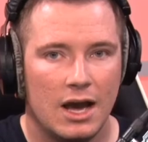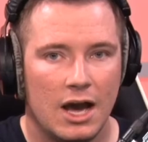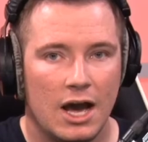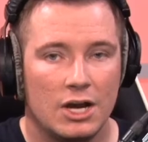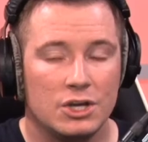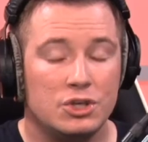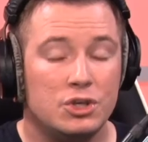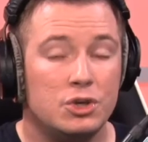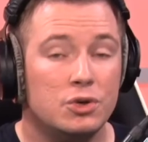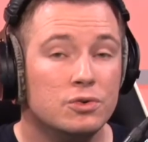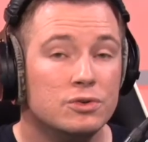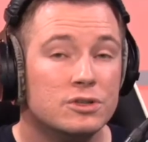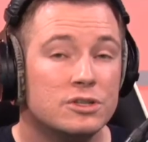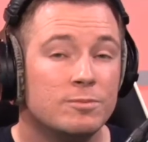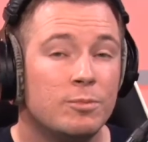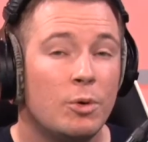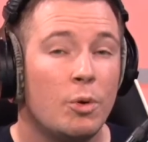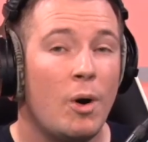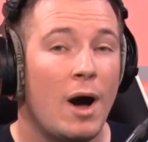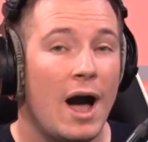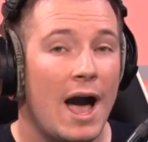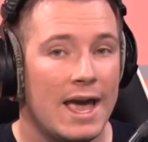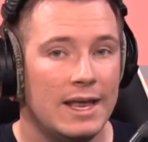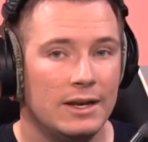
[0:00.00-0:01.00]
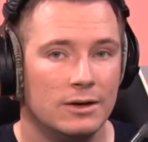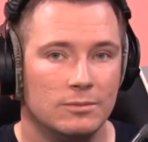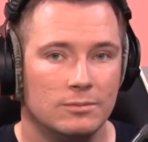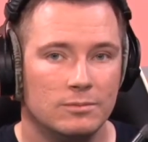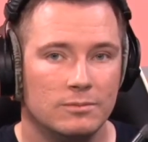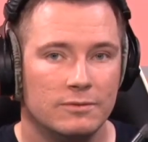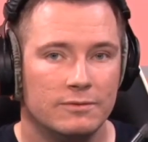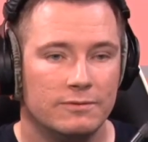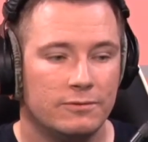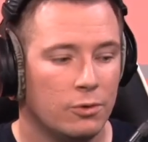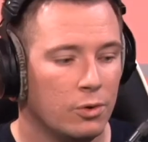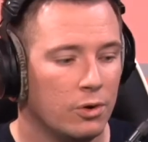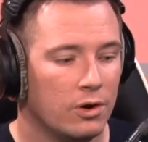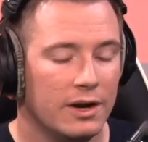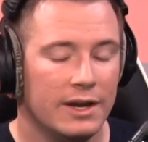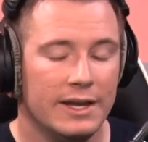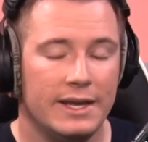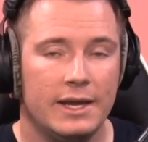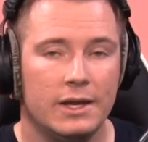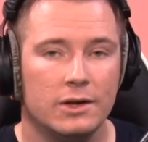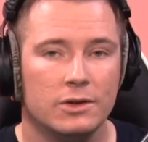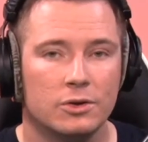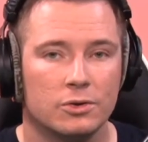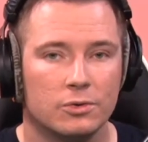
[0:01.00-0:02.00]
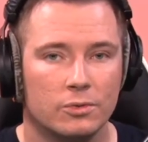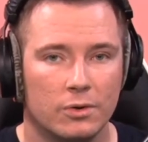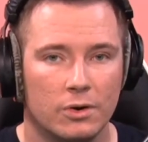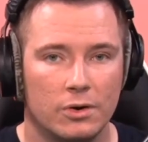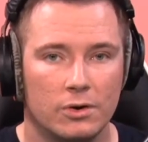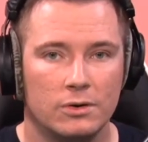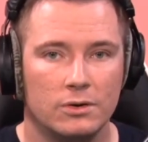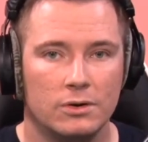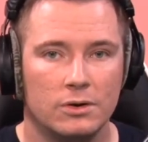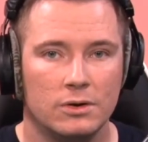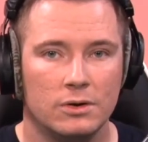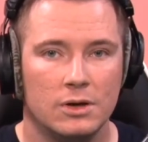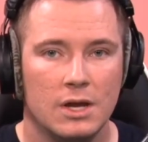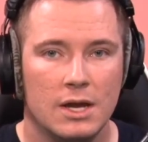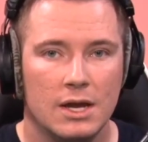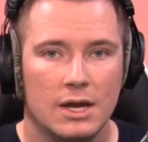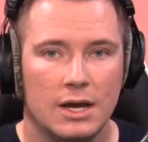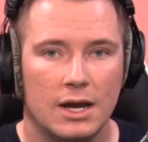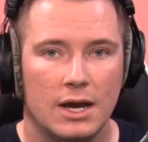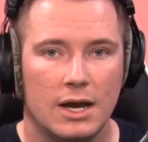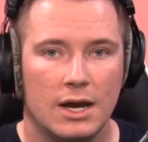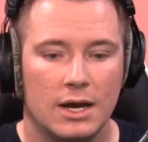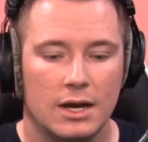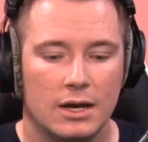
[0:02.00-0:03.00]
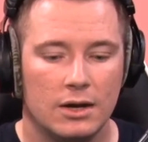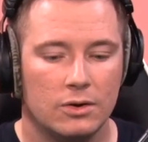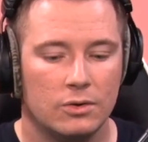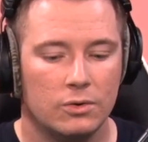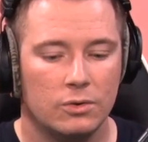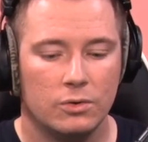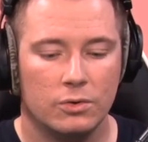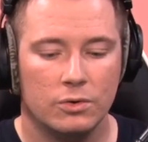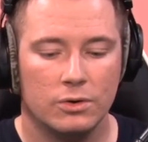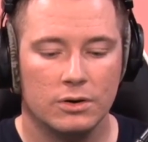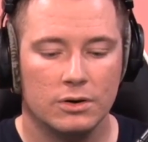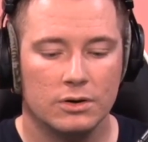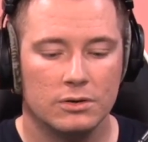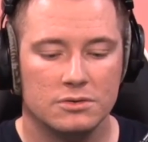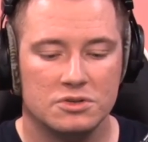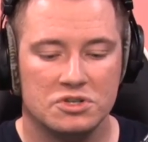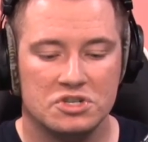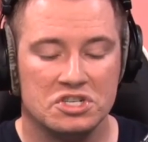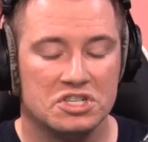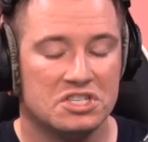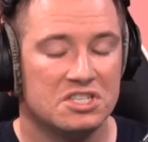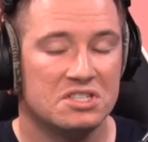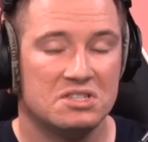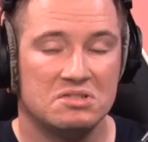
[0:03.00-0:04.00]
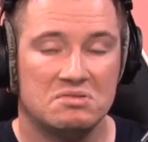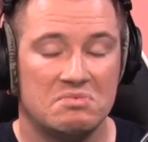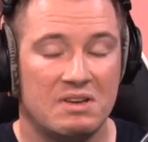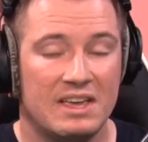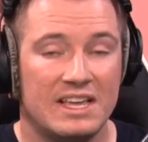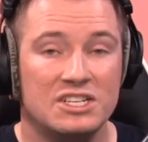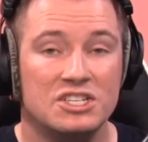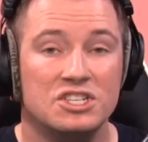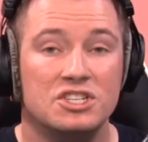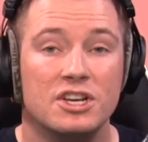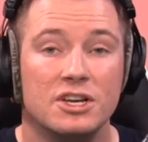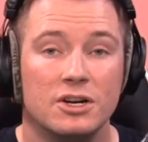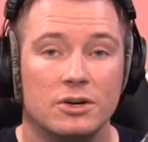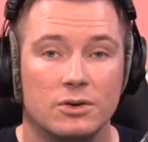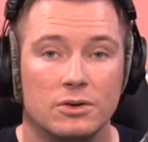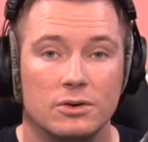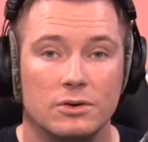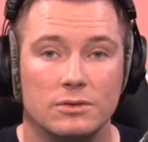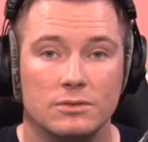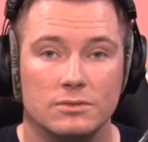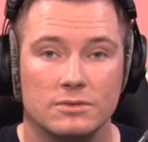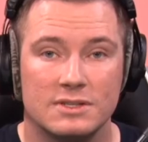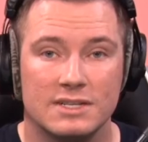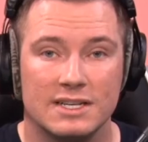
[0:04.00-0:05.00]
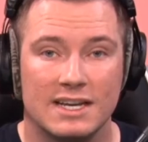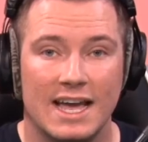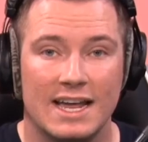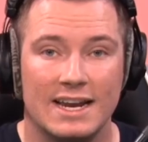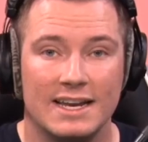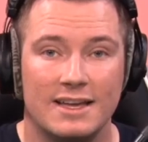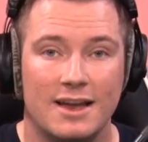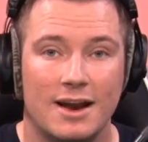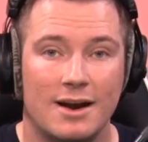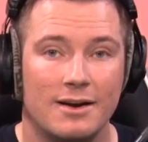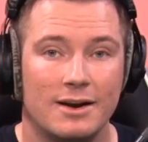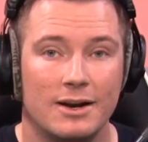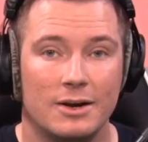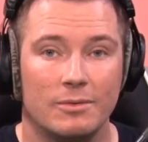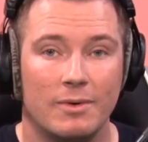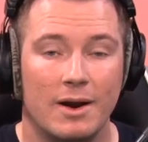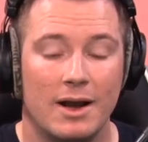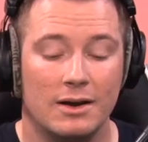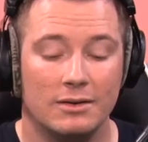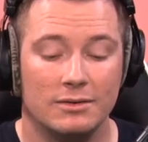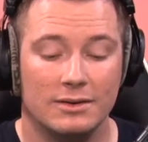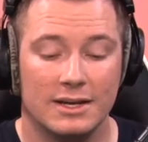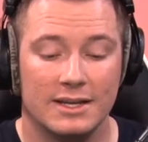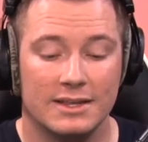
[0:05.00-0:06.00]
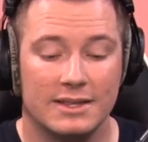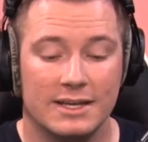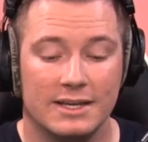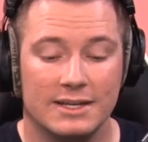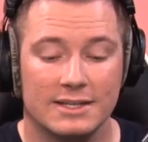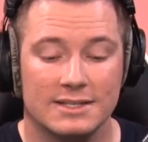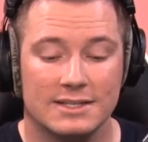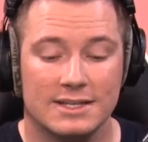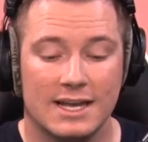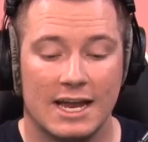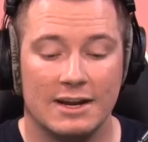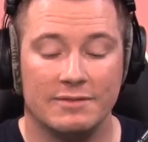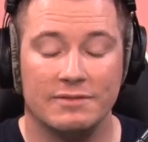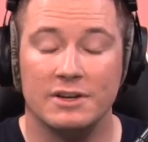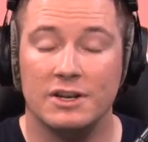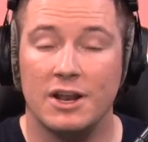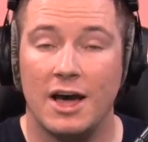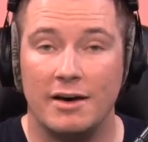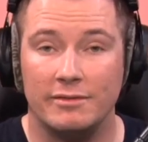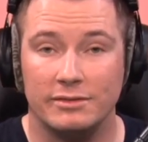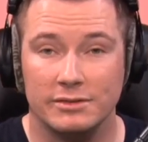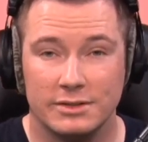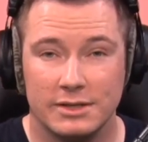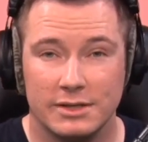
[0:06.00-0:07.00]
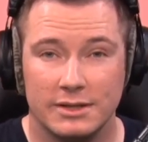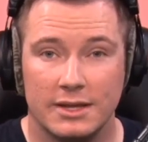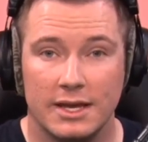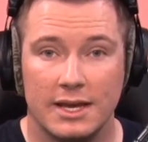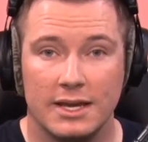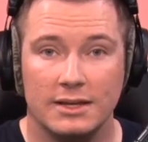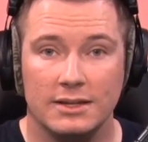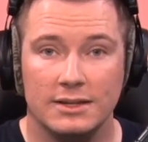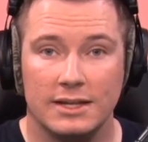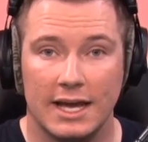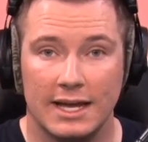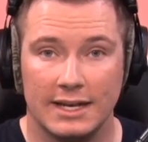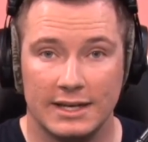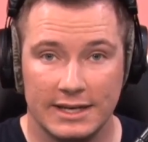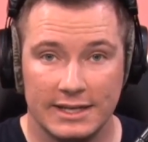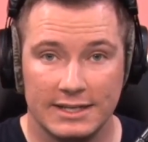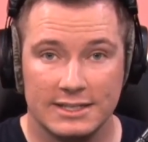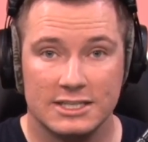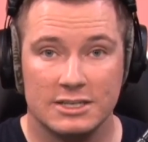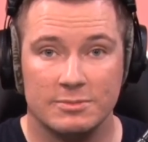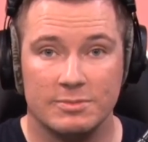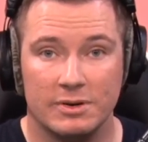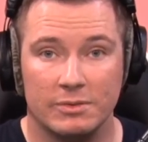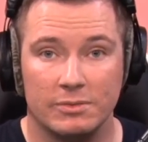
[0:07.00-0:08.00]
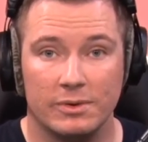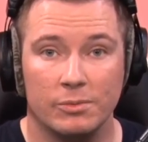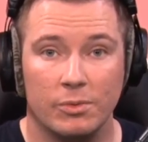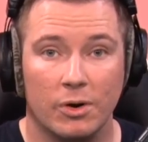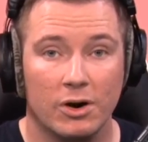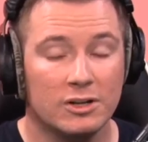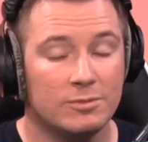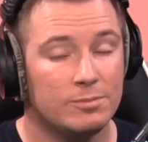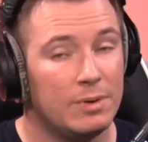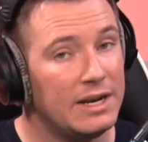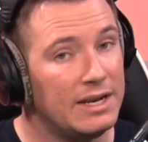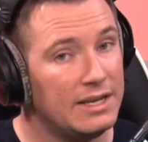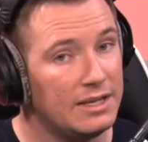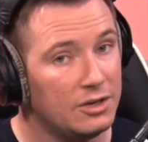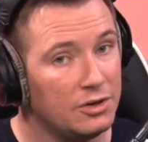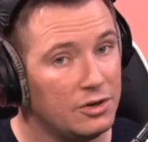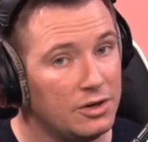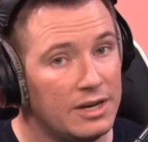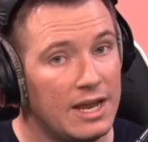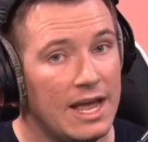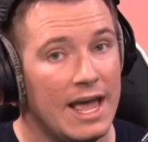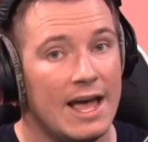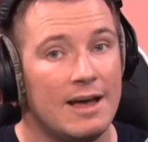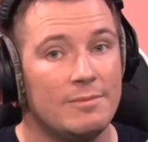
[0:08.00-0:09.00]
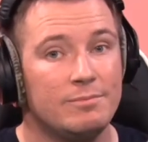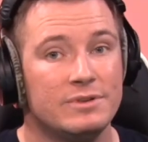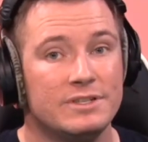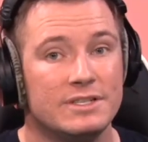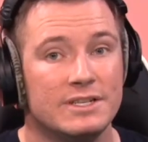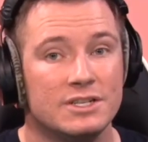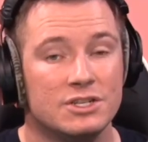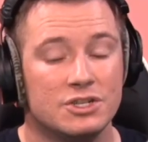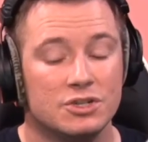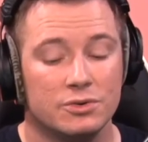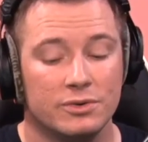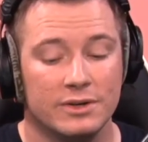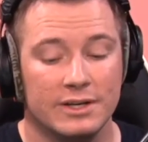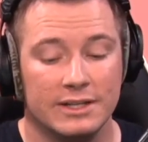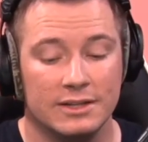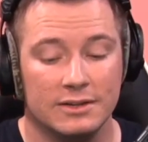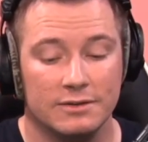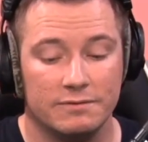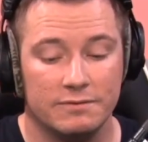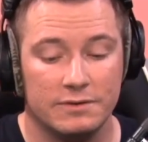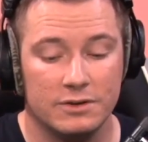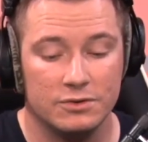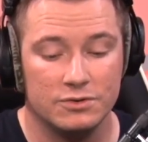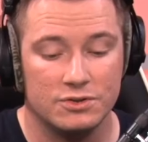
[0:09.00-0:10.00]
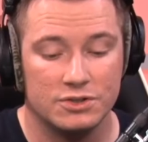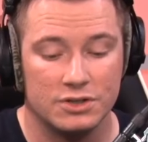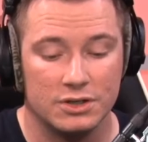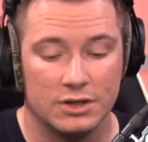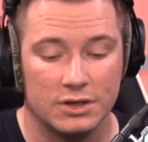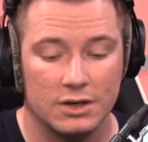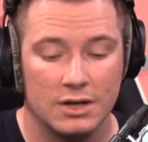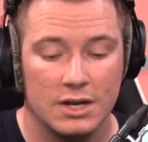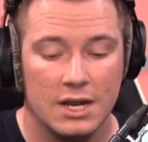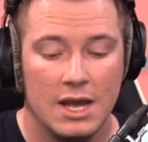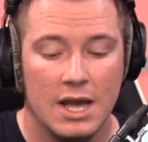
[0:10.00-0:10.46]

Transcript: usable item for a healer role or just in general to kind of carry around. I think it's kind of a novelty thing that needs to be reworked, but it could have potential in the future.